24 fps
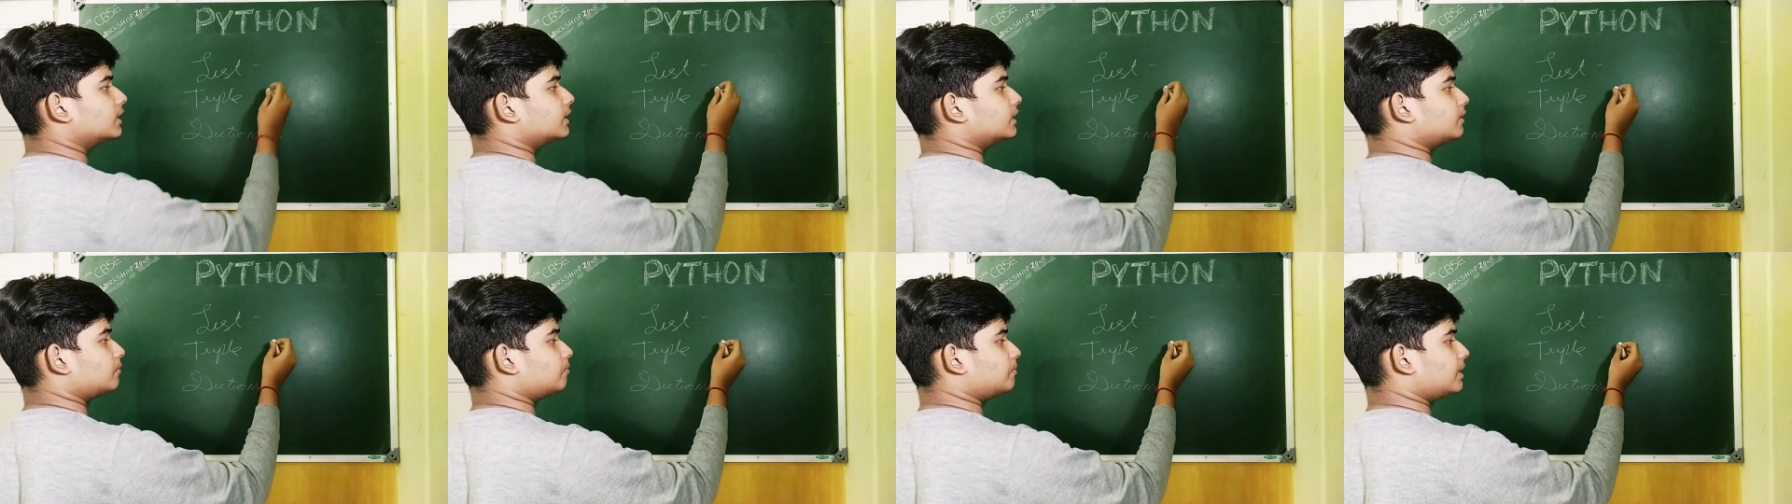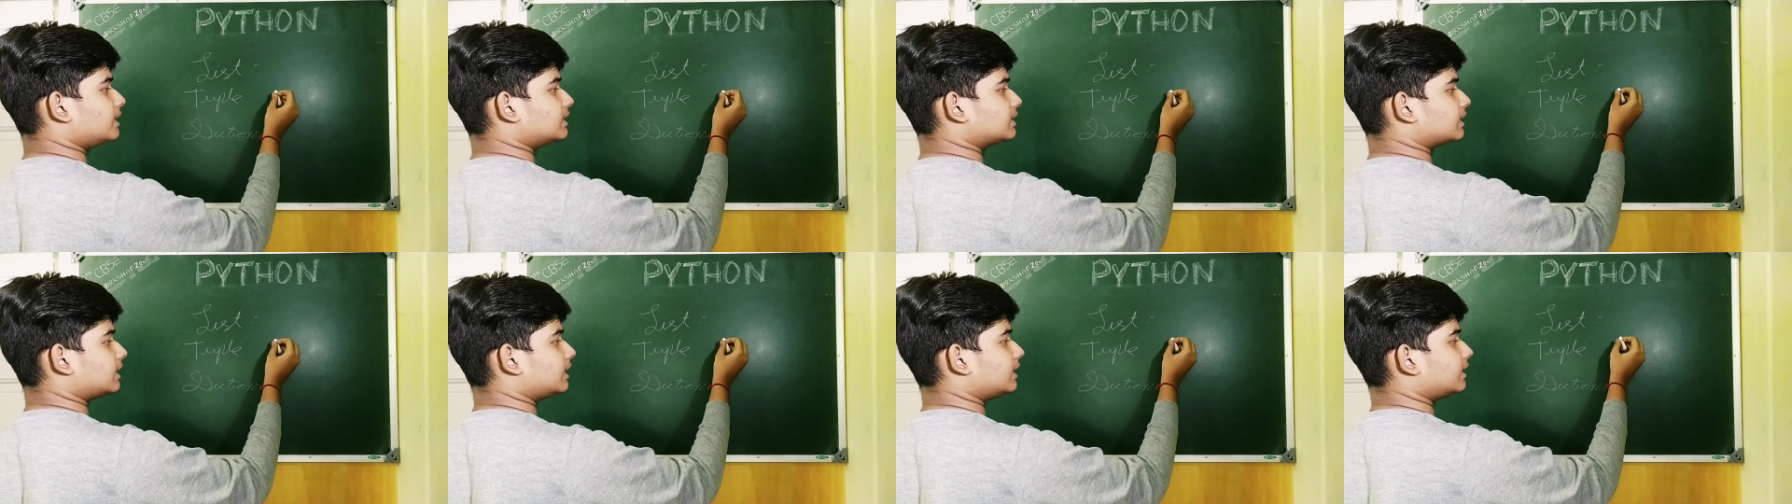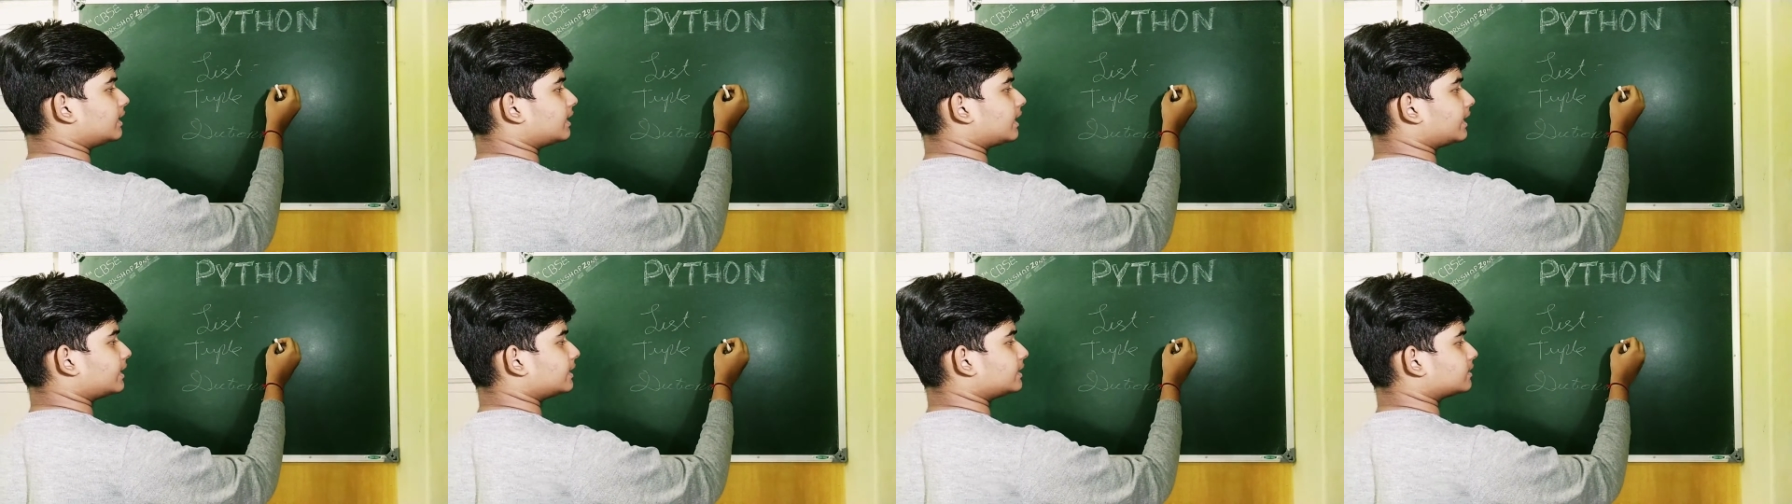you
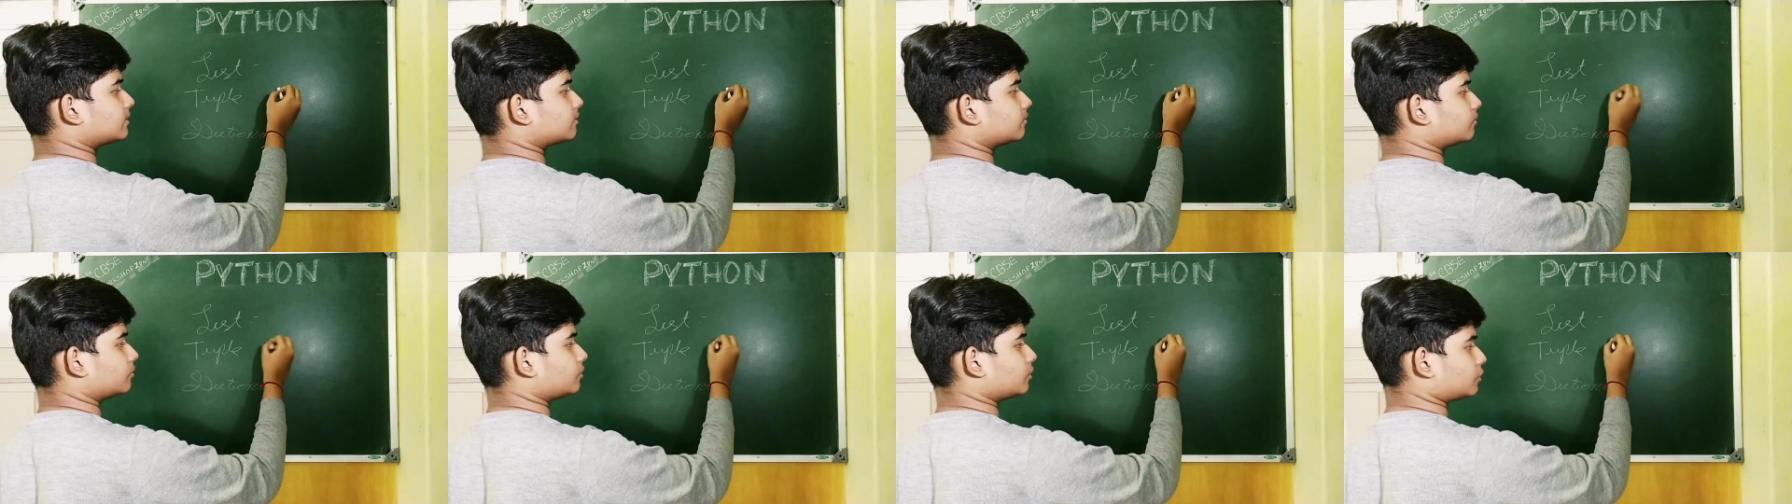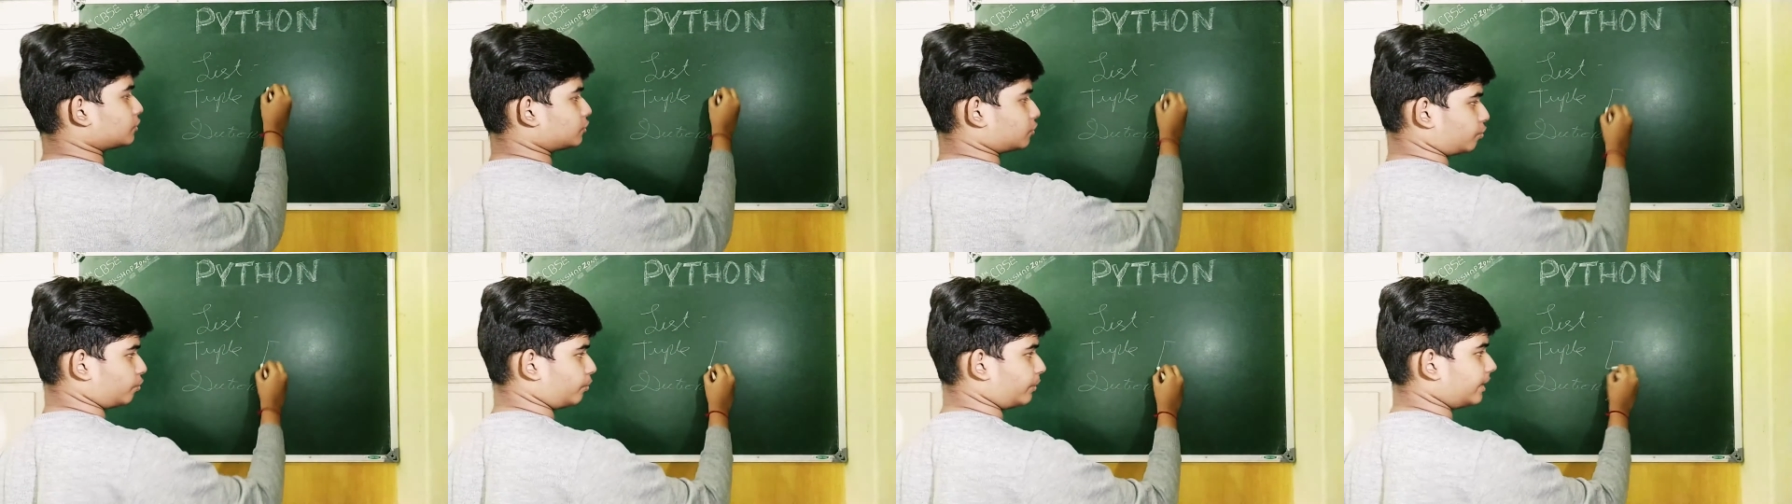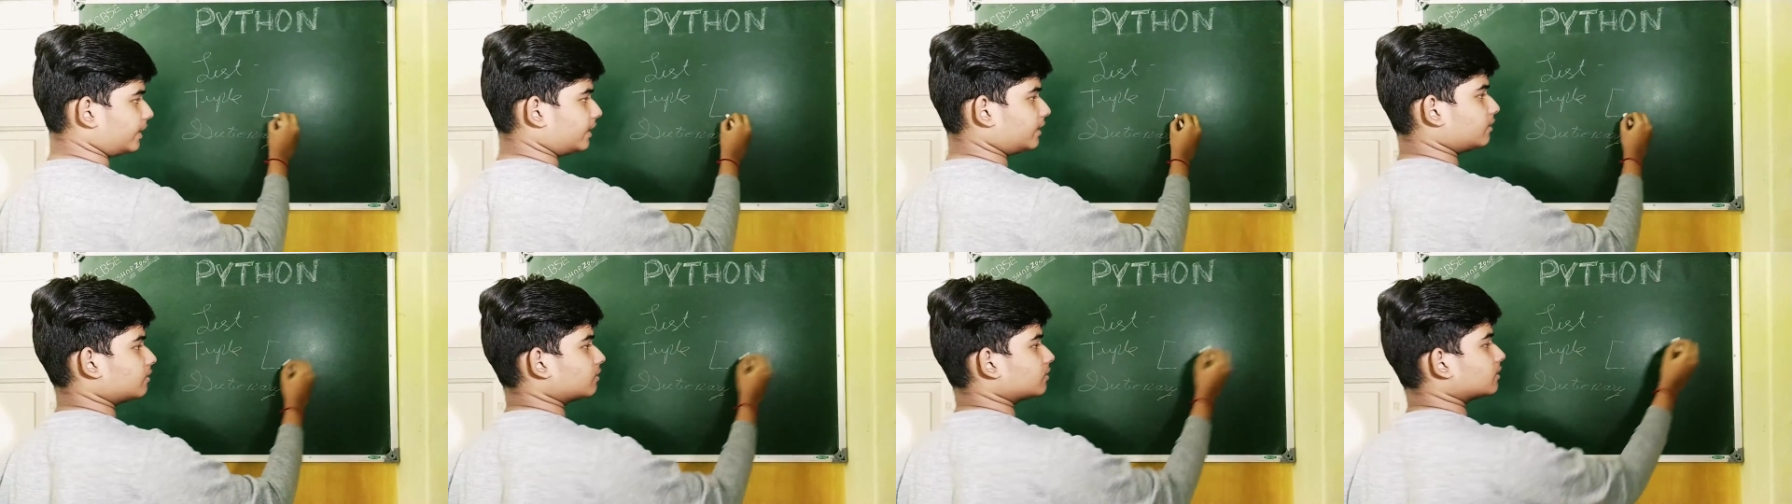basically write
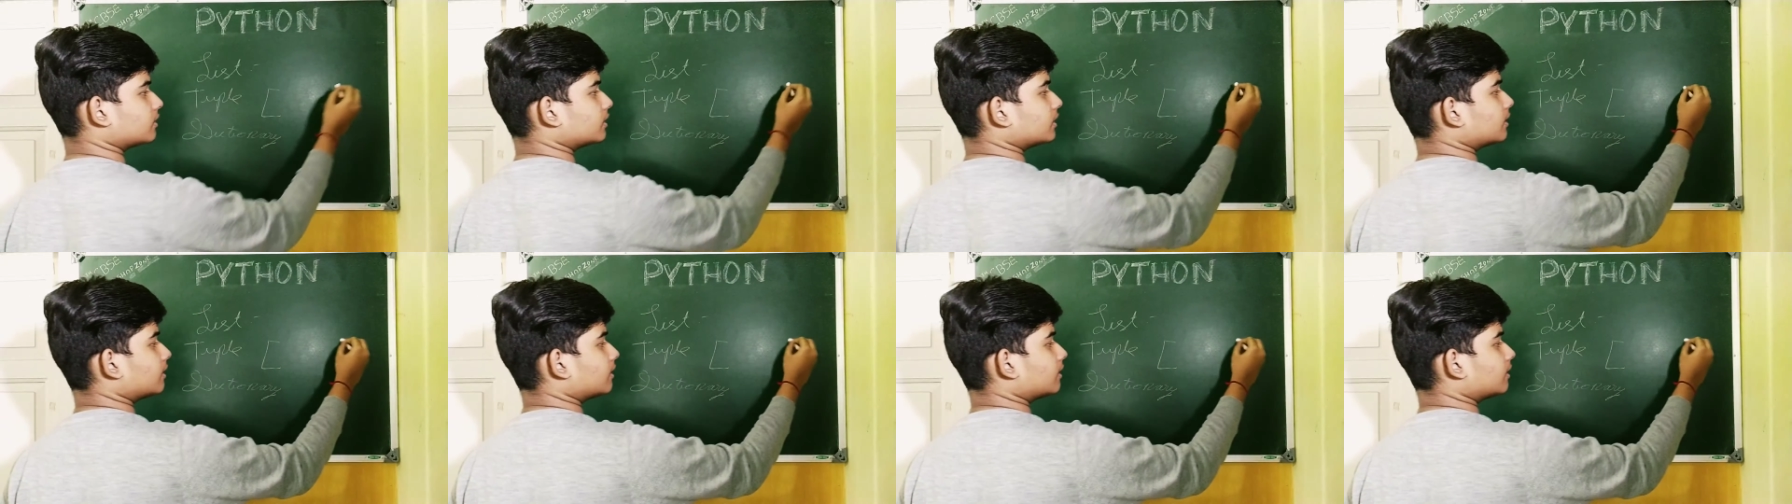square,